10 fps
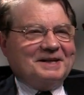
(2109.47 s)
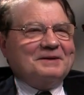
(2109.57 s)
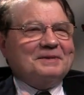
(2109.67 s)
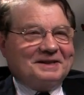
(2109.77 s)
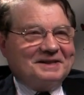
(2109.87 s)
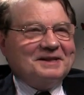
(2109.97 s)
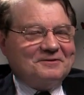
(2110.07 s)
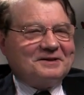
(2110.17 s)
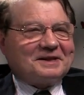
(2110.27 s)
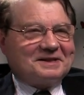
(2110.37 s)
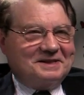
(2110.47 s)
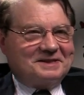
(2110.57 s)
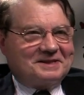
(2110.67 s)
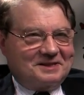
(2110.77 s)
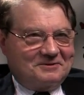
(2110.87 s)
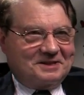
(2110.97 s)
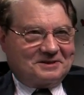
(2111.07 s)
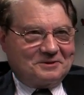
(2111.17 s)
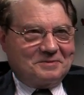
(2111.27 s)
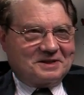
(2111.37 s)
But the fact is, it was
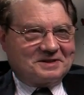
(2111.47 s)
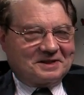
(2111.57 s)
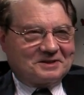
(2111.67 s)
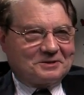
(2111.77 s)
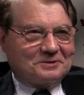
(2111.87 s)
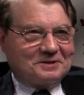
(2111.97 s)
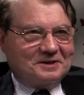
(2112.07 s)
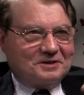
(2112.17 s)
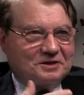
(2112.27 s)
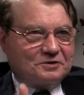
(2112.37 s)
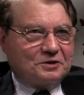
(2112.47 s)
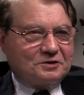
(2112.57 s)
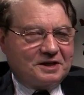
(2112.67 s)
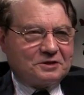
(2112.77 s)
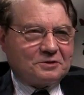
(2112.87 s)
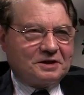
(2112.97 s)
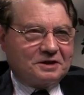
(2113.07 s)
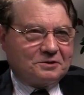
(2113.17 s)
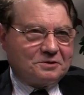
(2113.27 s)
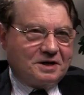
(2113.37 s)
some mixing. So the third
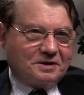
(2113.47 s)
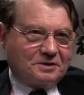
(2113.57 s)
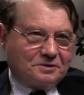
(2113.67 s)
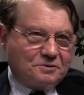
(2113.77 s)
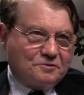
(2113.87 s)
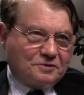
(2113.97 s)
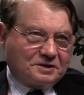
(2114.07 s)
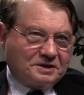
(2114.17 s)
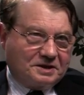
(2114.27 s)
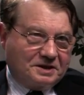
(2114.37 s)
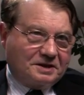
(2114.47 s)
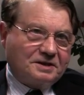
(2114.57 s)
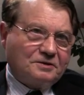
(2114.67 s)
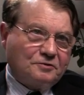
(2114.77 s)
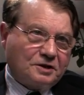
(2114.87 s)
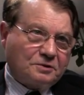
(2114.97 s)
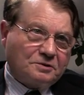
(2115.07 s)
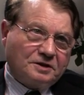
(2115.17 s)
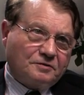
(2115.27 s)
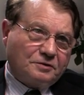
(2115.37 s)
isolate overgrow
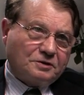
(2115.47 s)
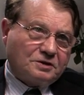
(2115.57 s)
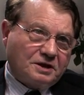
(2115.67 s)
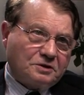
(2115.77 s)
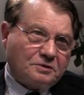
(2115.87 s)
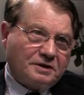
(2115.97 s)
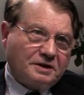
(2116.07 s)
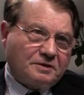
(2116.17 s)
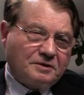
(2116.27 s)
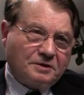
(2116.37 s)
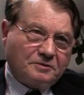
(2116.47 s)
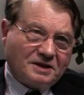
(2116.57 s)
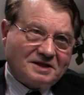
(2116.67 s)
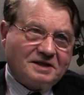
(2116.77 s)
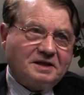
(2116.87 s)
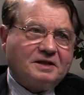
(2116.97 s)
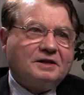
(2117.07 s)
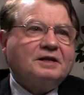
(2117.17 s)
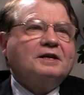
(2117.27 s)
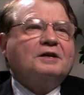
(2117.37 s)
the first isolate. And when I sent
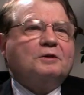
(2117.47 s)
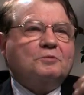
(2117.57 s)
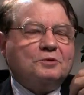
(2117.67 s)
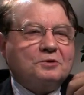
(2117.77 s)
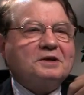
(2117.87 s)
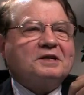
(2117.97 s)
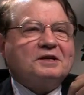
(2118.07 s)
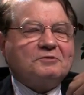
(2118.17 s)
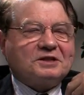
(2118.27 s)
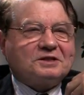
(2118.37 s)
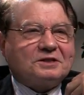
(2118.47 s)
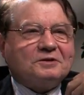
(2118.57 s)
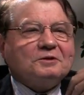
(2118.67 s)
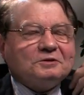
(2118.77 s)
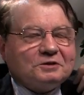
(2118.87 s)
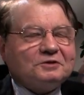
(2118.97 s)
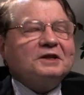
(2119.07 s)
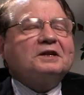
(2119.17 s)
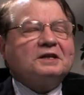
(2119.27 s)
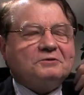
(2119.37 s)
knowing it was,
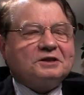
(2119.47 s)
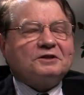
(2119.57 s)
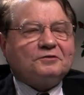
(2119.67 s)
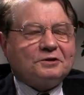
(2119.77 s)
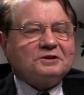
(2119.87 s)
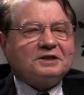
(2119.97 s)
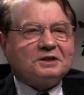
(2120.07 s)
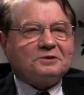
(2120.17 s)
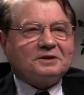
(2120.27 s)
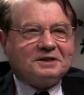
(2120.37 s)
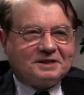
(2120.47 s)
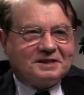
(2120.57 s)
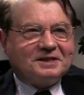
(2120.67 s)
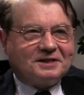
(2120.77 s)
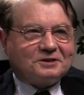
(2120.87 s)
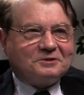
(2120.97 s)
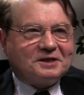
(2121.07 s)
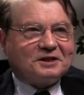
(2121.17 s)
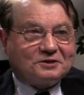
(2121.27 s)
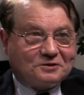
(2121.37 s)
thinking it was the first isolate,
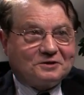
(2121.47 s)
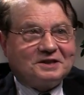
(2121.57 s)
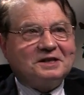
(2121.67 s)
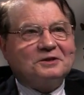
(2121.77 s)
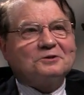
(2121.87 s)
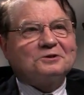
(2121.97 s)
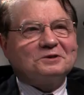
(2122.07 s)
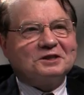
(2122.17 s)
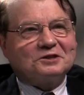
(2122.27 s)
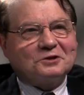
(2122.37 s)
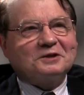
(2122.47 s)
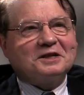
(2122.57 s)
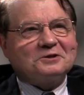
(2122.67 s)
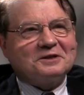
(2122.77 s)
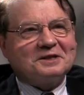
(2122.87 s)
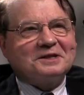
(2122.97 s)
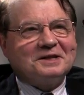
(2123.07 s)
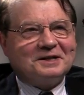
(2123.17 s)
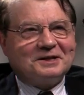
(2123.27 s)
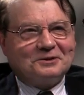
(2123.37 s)
actually I sent also the third isolate
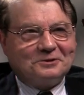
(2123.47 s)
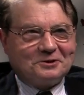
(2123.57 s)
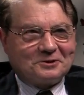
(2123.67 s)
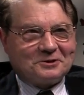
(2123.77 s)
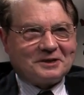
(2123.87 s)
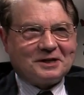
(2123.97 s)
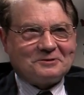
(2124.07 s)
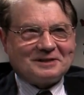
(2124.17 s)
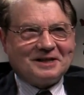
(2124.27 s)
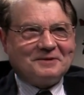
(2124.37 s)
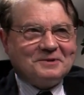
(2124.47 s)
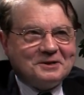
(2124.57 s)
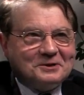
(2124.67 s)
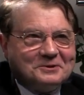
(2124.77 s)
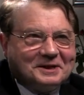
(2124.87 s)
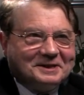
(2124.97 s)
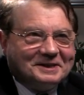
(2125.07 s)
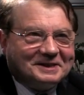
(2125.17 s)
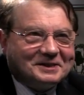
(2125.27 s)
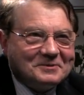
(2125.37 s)
to Dr. Gallo's lab, who had
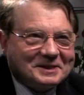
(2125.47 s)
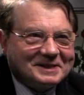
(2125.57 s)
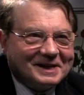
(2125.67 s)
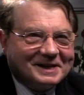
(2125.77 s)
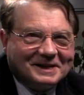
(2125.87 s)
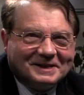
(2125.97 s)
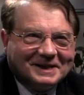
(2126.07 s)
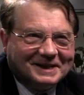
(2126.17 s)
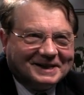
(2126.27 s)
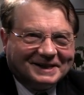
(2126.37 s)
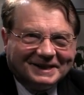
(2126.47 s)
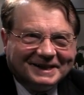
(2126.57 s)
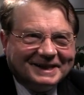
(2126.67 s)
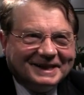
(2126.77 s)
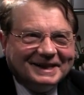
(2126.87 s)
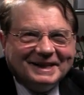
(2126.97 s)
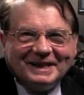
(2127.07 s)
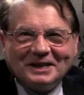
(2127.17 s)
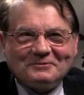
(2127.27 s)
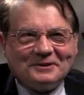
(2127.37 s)
the tumor cell line
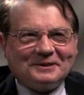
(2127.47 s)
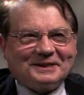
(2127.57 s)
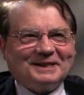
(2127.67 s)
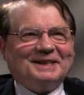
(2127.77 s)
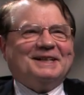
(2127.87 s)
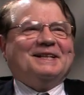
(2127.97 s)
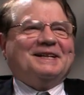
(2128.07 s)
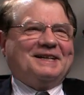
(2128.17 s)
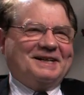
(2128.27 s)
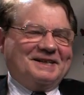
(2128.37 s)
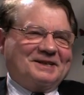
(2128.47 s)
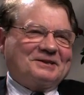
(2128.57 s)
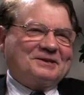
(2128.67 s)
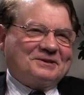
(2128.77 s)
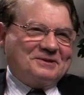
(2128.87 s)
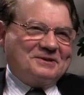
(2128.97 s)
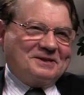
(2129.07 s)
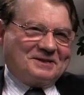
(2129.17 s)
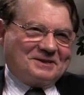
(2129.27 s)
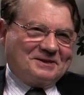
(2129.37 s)
at work, and he could grow
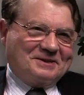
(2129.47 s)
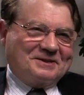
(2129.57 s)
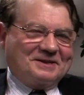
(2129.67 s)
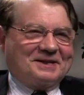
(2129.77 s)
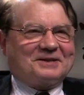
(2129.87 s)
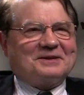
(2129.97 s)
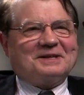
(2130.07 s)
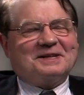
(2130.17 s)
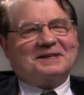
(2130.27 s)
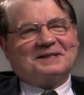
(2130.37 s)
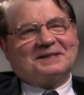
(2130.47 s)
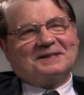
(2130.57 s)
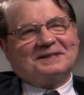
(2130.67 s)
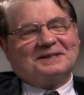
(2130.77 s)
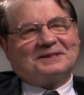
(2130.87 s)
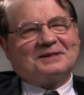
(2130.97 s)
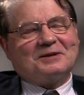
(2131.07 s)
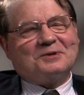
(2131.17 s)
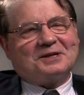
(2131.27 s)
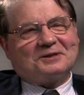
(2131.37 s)
his colleague, his
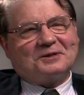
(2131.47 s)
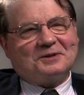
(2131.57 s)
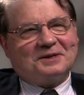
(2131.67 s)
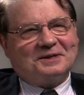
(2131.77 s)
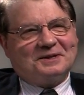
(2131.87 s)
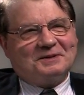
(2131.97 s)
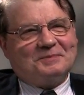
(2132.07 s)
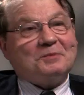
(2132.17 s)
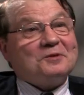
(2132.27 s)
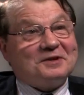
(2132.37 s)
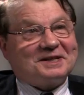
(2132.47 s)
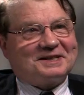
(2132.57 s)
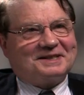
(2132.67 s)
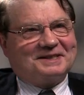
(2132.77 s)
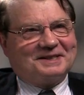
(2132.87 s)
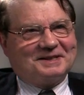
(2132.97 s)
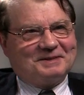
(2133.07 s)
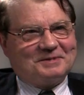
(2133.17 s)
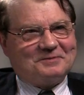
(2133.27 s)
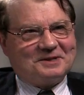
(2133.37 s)
collaborator
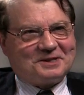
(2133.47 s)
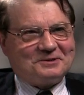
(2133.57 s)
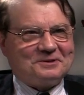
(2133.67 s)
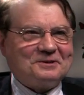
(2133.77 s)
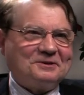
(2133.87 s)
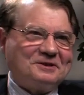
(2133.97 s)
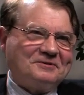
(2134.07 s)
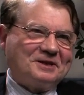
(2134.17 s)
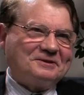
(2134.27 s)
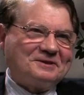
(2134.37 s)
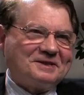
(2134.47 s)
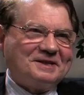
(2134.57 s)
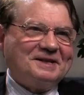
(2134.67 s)
Popovic could grow the virus